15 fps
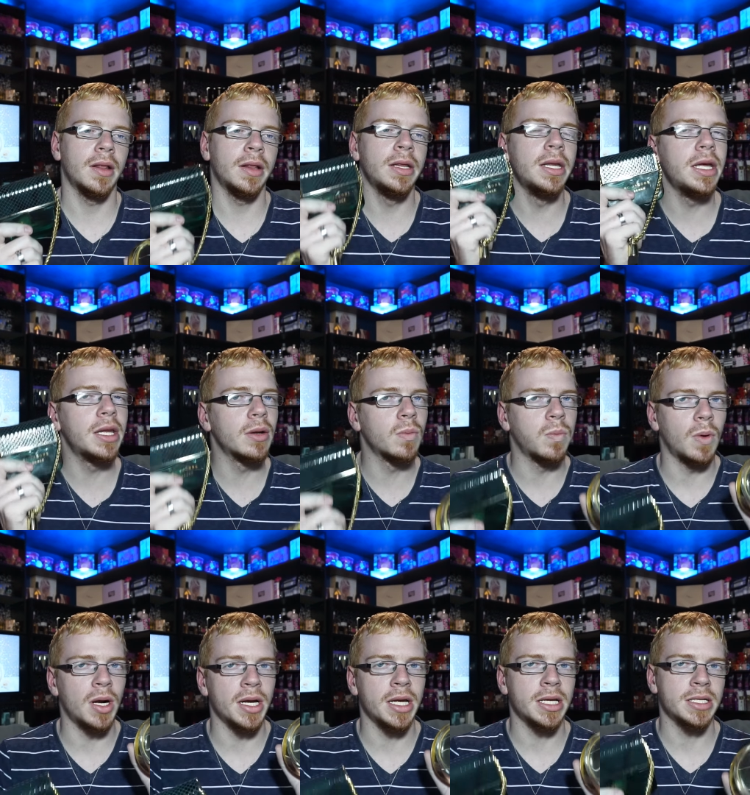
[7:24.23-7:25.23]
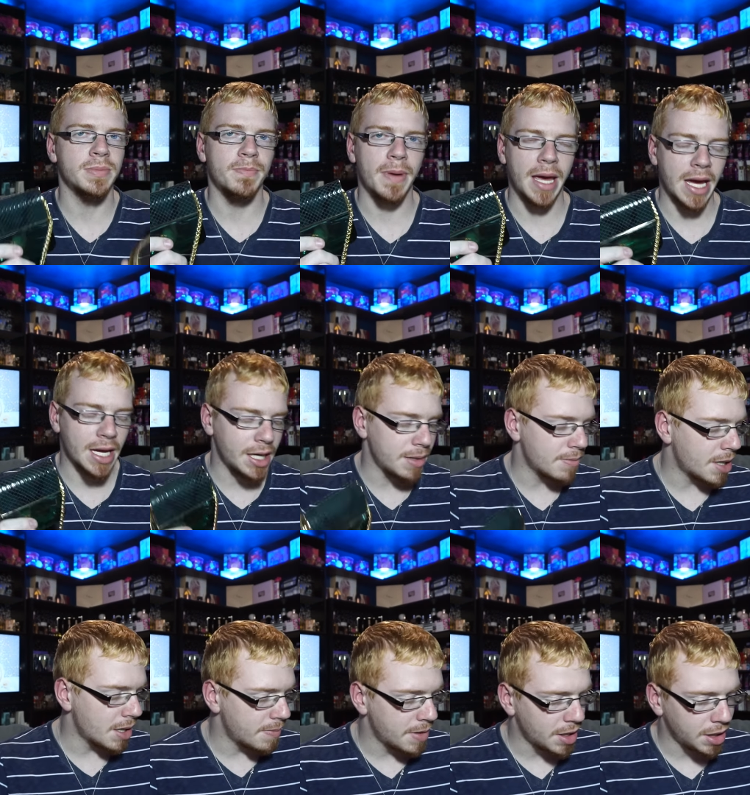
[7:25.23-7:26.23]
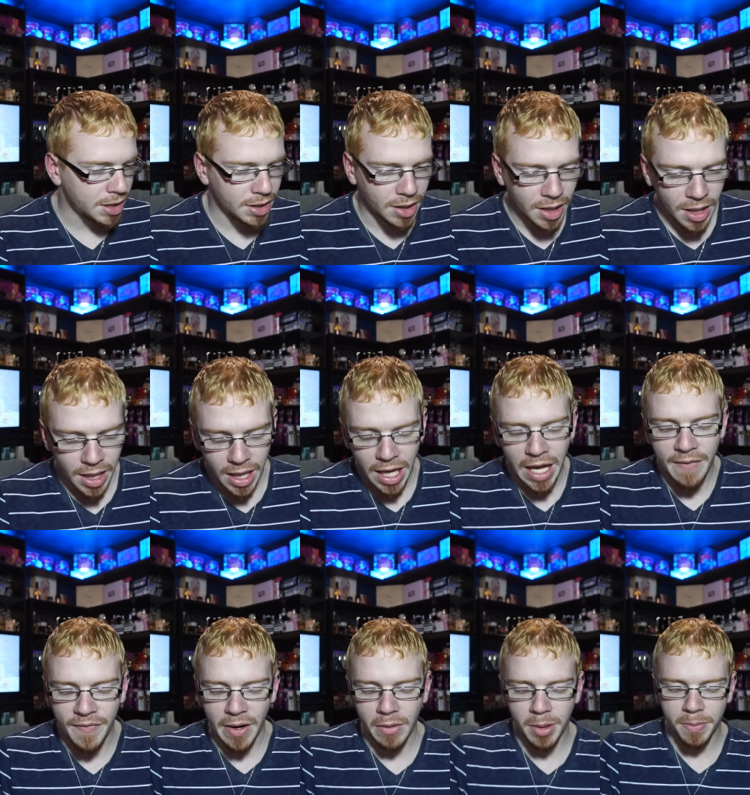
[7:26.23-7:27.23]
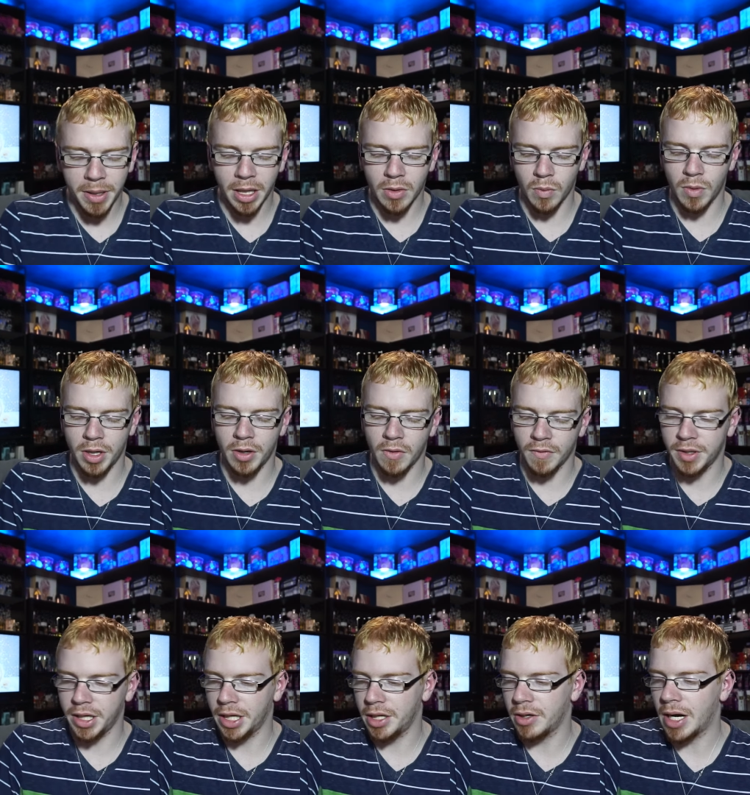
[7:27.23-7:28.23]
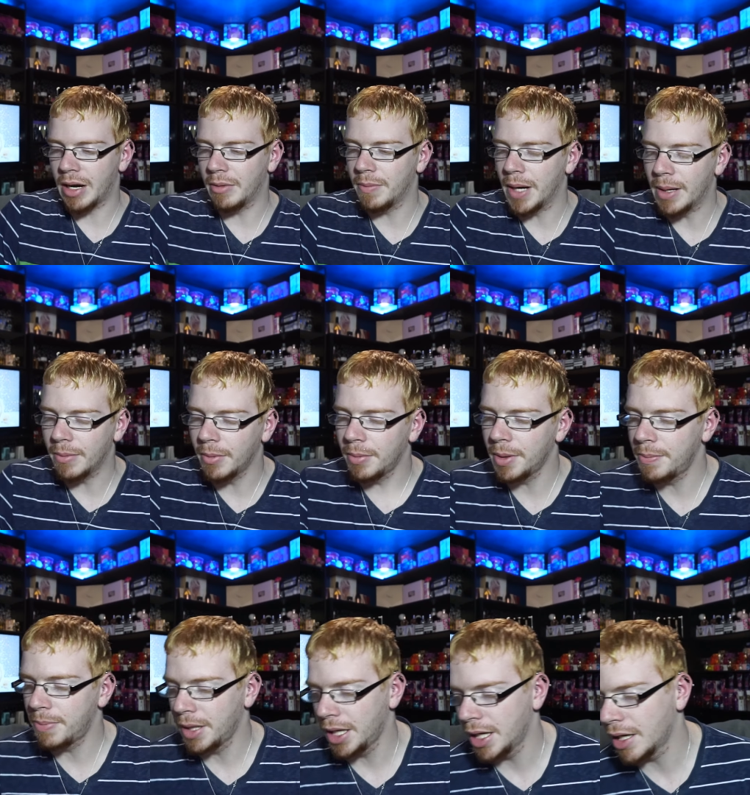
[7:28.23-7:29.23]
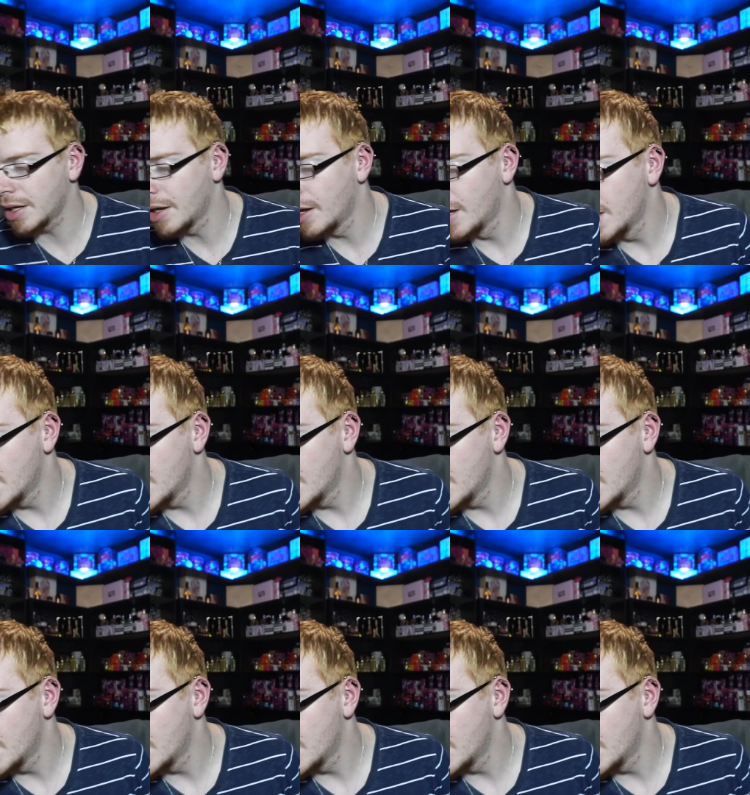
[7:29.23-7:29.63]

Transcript: neither one is bad in my opinion. If I were to pick one over the other, I'd probably pick